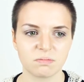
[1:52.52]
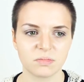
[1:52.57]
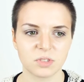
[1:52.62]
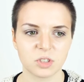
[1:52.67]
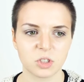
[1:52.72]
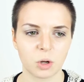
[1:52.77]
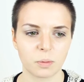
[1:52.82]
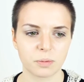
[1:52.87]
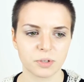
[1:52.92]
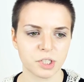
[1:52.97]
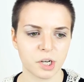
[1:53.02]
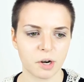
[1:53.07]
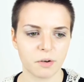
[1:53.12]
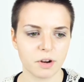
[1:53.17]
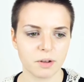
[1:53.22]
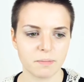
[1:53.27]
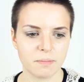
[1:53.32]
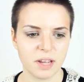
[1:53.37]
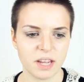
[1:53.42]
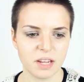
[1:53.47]
stop
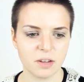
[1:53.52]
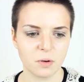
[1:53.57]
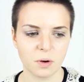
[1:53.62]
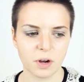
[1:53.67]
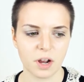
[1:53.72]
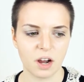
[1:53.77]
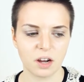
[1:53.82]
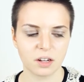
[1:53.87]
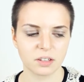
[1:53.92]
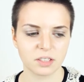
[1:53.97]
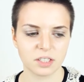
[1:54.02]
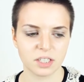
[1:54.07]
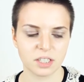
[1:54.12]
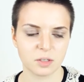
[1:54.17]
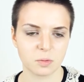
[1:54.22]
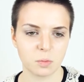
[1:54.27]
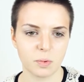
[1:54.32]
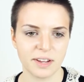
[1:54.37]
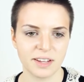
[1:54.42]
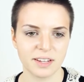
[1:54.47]
showing me your cuts.
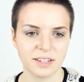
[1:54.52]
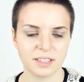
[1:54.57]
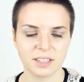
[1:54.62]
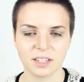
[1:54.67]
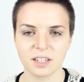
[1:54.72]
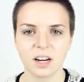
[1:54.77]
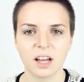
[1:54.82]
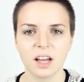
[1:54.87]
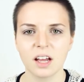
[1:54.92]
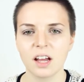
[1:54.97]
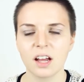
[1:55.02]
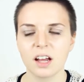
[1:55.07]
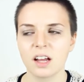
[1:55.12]
It's weird. And,